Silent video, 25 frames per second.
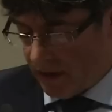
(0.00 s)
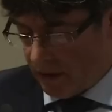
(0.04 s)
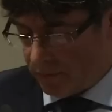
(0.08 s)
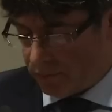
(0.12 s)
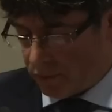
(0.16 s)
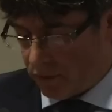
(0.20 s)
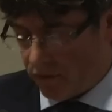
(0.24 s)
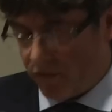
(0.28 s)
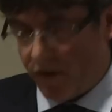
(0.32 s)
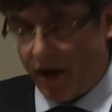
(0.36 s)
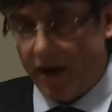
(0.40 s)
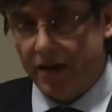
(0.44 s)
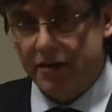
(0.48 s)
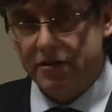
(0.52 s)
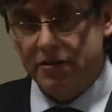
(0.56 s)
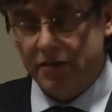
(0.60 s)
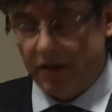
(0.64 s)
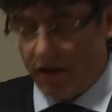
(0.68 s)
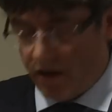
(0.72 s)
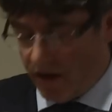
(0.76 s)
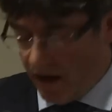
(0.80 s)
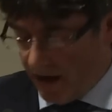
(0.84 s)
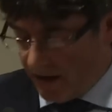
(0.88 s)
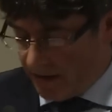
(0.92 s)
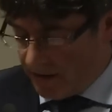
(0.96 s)
that provides
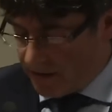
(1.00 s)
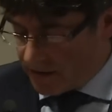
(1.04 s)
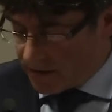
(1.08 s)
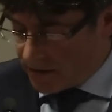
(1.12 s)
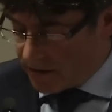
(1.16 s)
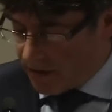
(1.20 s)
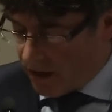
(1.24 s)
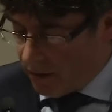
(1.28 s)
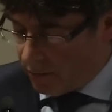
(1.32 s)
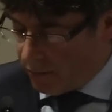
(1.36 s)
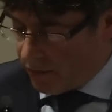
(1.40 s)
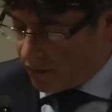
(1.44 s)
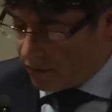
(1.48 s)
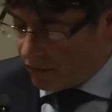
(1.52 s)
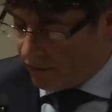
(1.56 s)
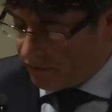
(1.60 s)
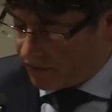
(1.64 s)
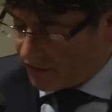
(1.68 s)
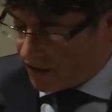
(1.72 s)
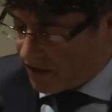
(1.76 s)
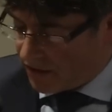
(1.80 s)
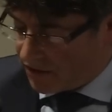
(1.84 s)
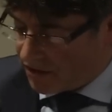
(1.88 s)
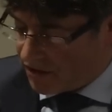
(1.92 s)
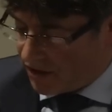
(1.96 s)
the highest number of
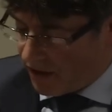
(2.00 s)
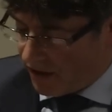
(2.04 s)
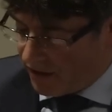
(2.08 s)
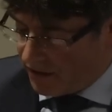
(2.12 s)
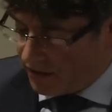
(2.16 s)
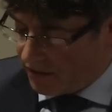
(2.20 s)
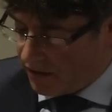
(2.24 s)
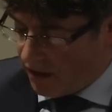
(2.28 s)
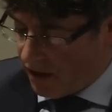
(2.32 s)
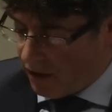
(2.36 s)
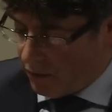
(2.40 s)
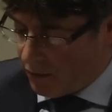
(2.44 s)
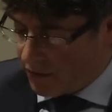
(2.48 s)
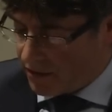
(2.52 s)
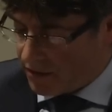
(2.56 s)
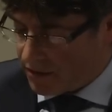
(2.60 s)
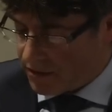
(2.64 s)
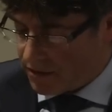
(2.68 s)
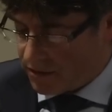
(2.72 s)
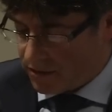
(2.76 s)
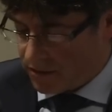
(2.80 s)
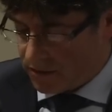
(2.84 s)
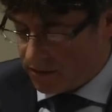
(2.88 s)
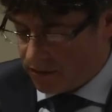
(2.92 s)
sunshine hours